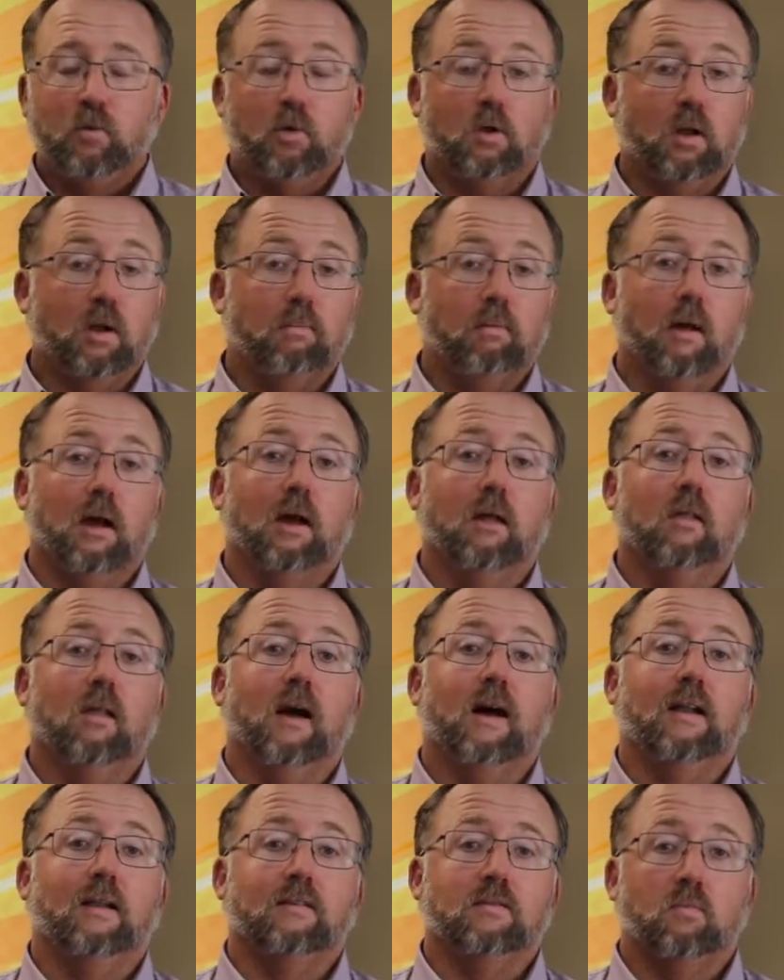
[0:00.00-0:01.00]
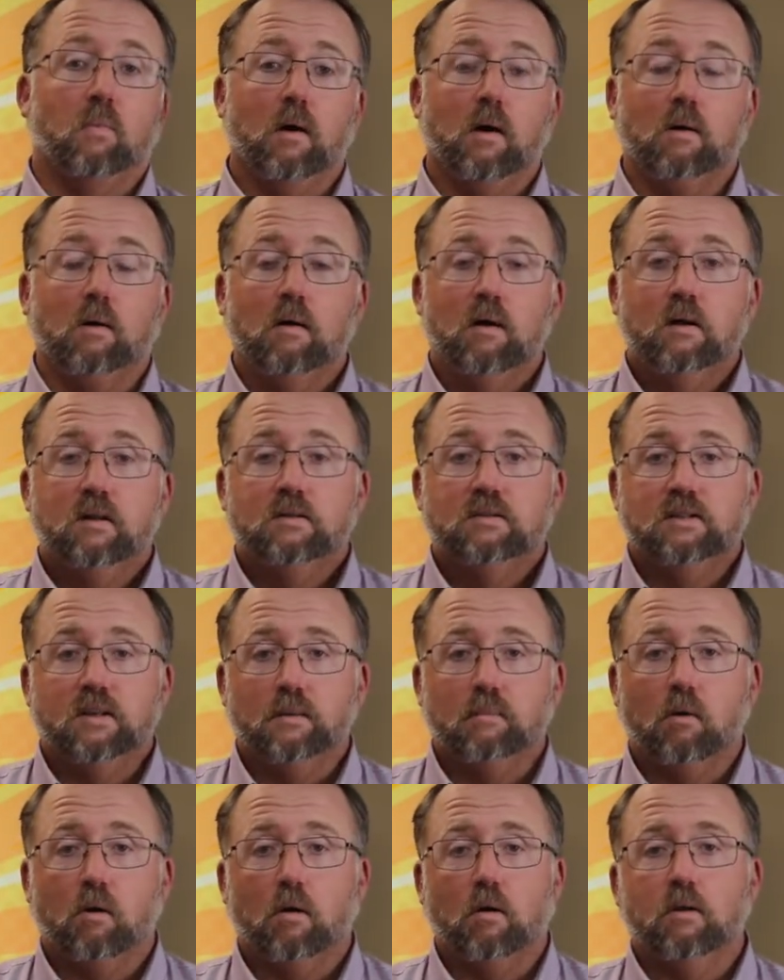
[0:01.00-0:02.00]
You can apply online as well,
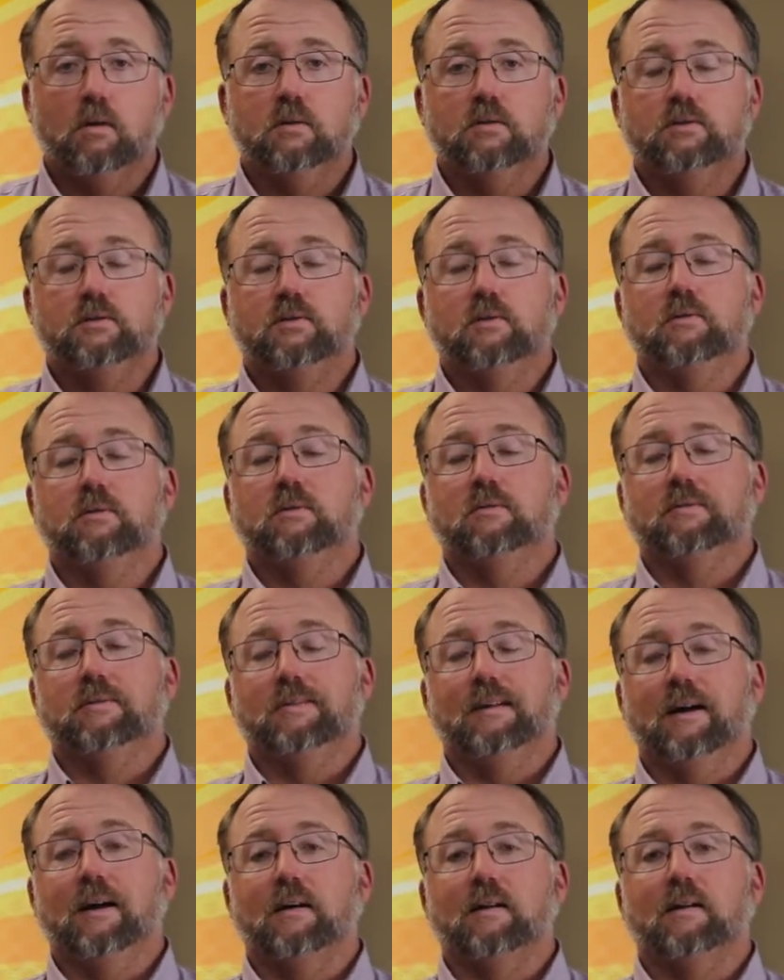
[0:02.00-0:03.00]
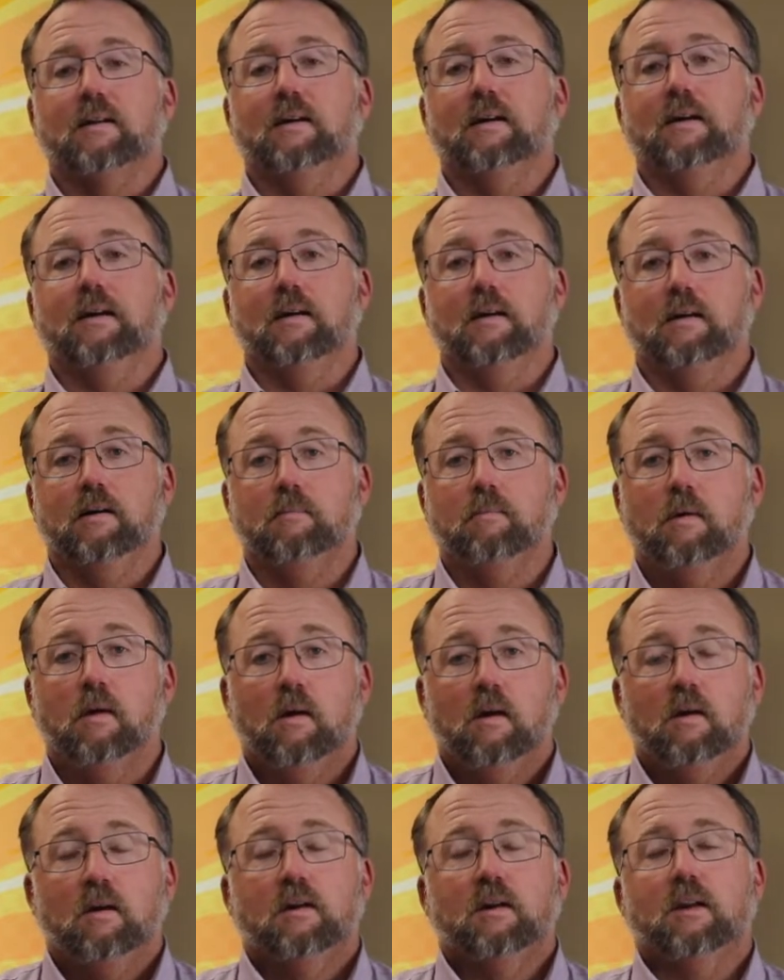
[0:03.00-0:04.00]
timhartjr.com.
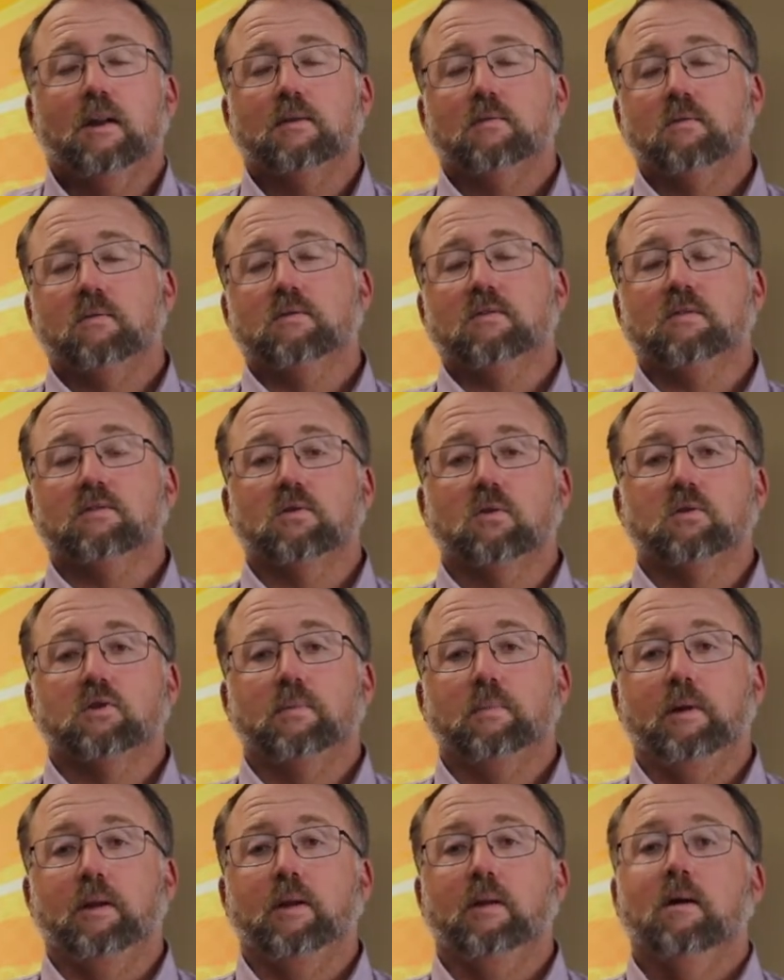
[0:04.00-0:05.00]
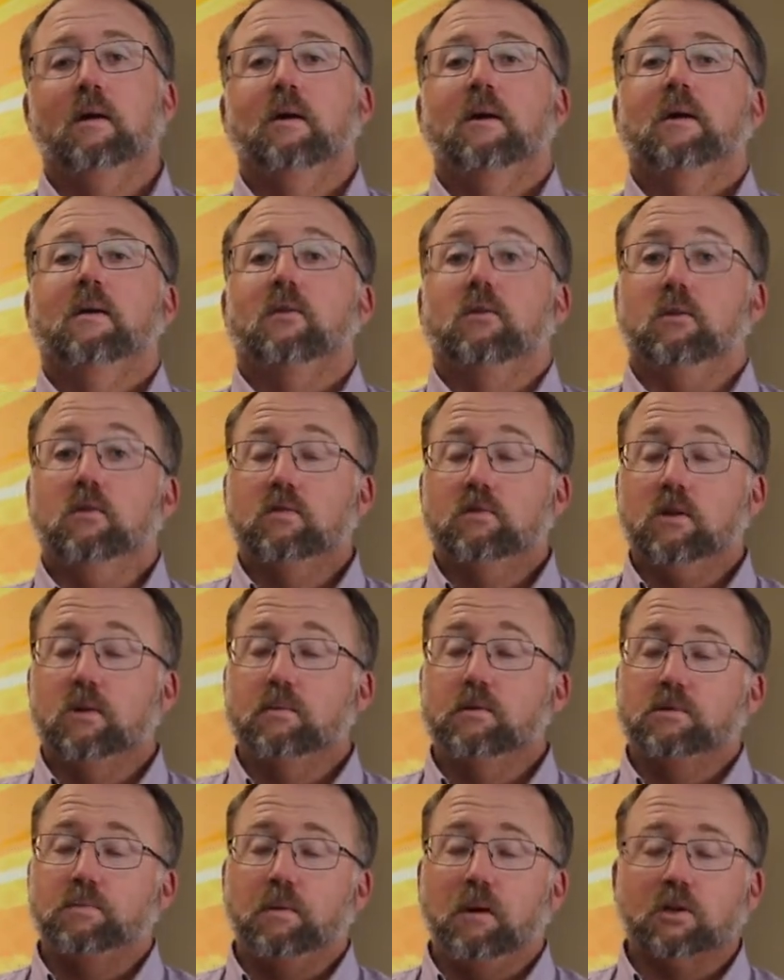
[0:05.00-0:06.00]
Connect with us on social media,
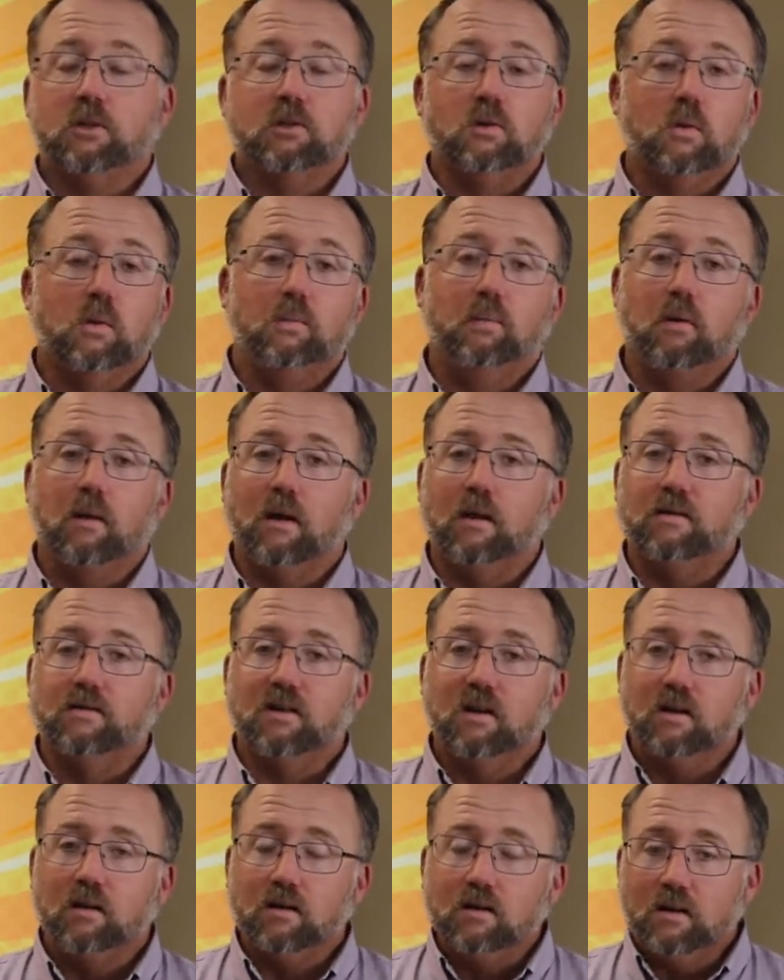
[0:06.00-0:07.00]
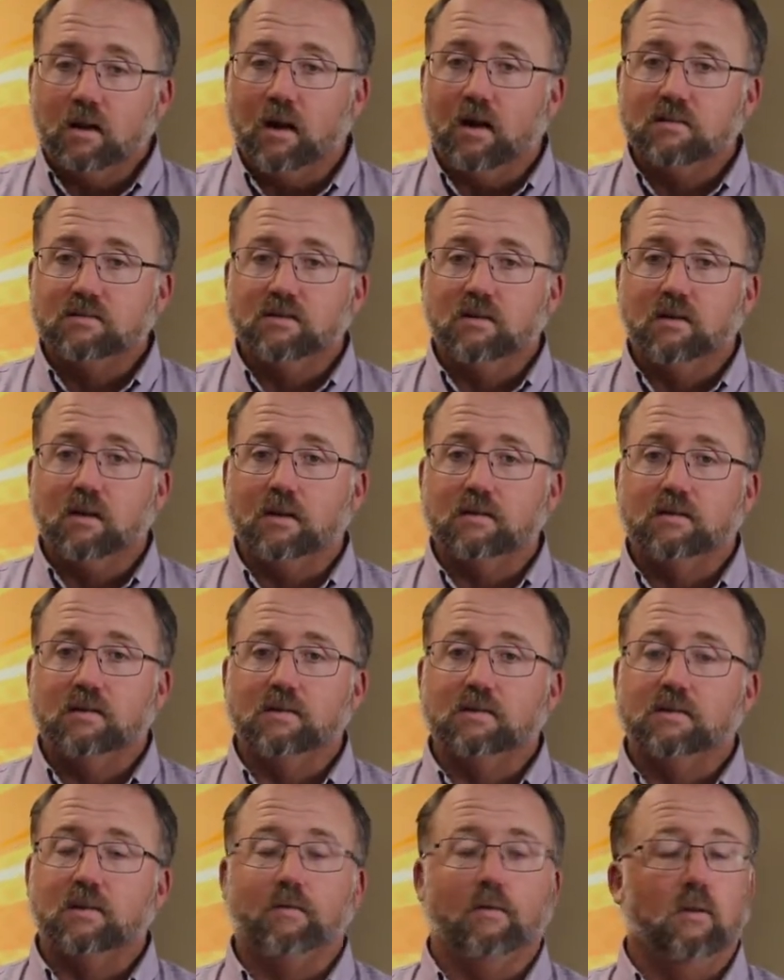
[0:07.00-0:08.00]
YouTube especially, put out a ton of content like
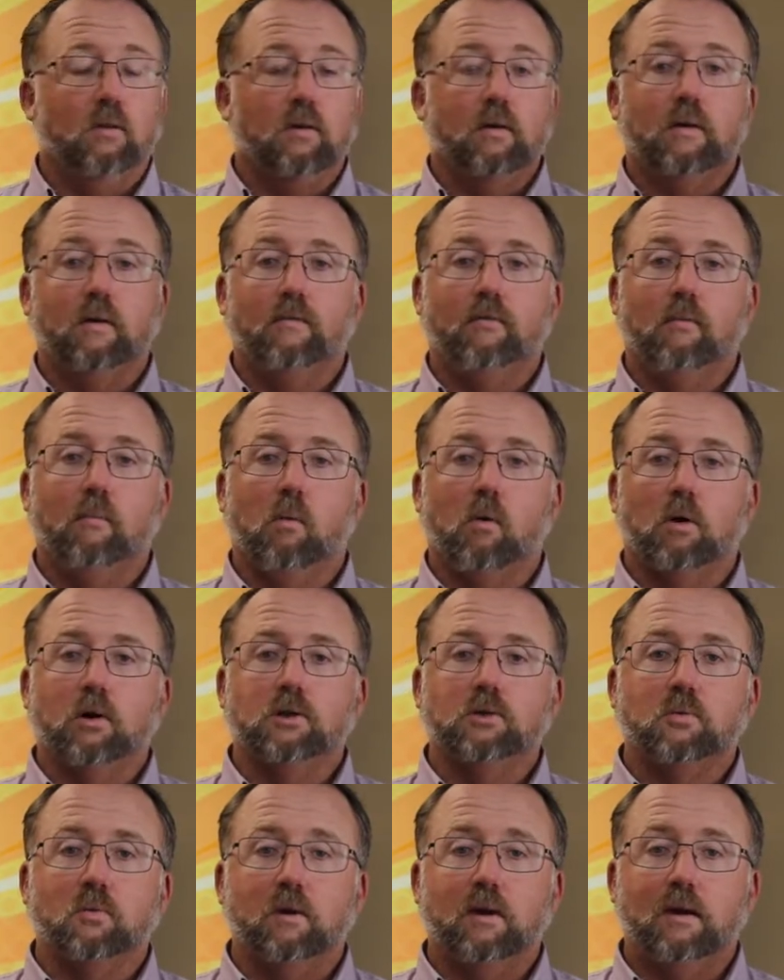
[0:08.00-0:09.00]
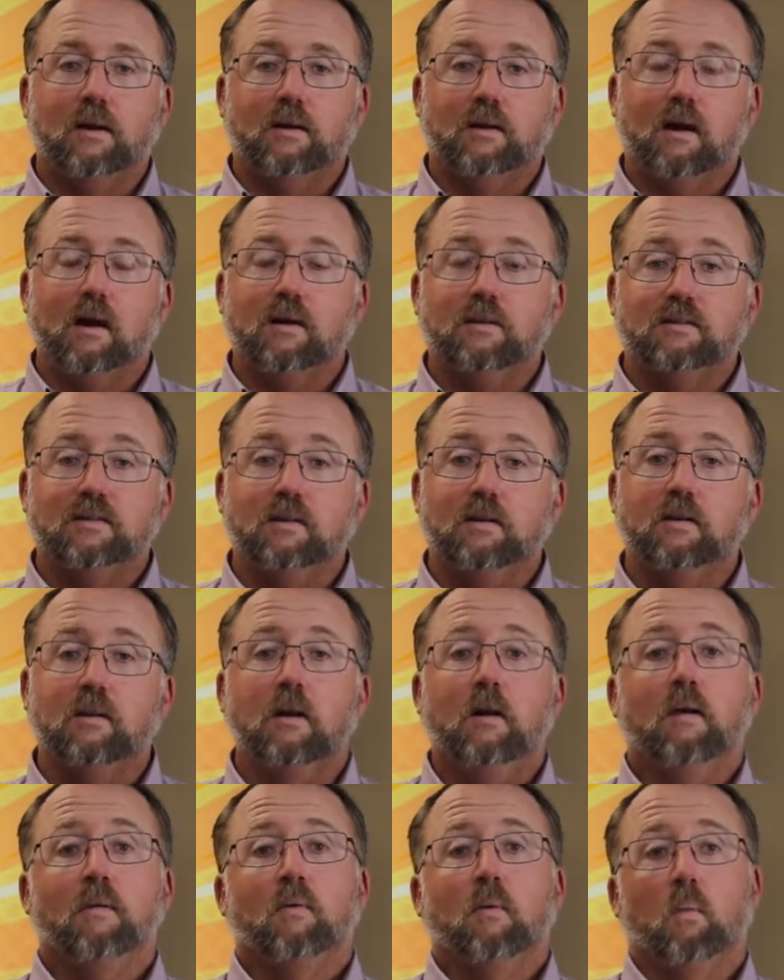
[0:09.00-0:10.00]
this. If you're looking for mortgage-related content,
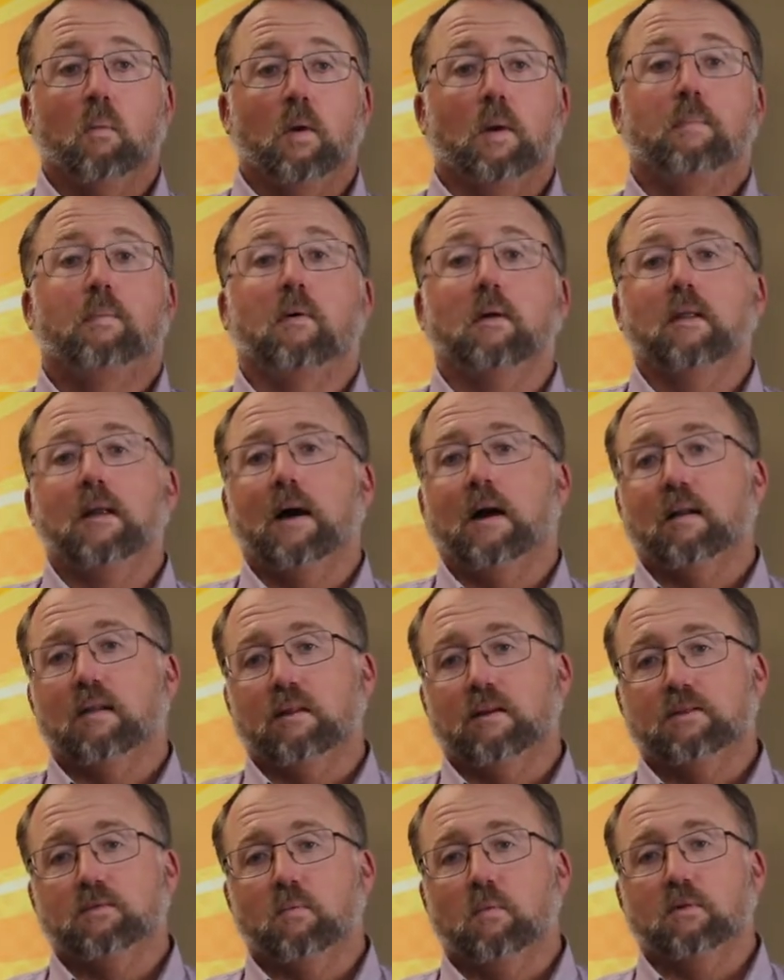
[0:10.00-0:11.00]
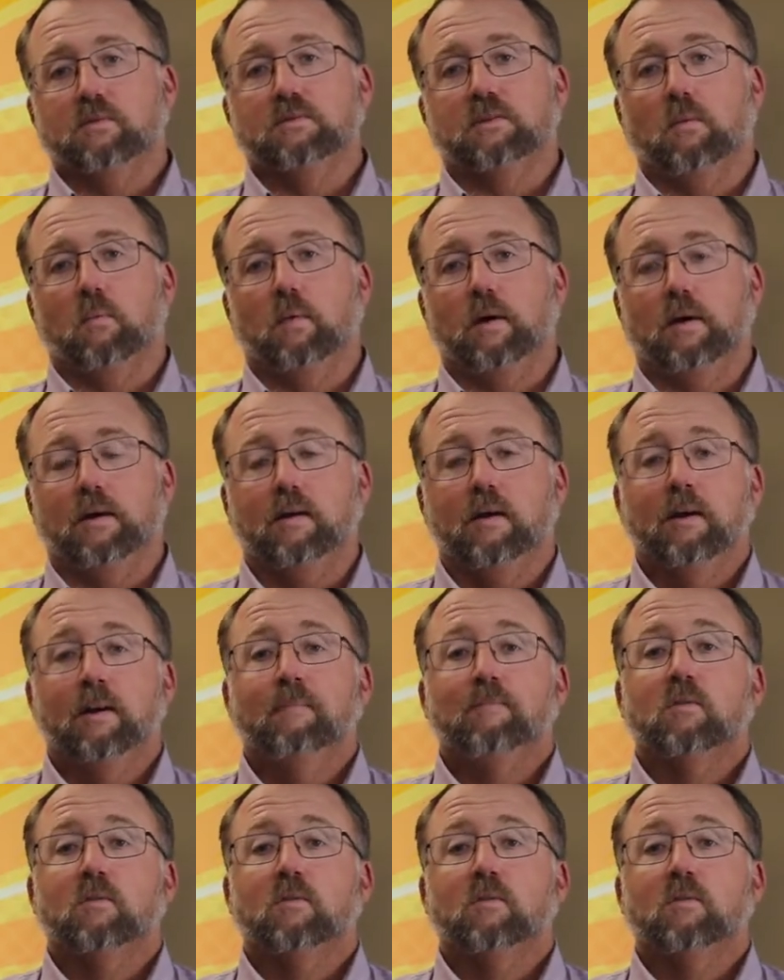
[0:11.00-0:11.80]
we put it out at least once a week.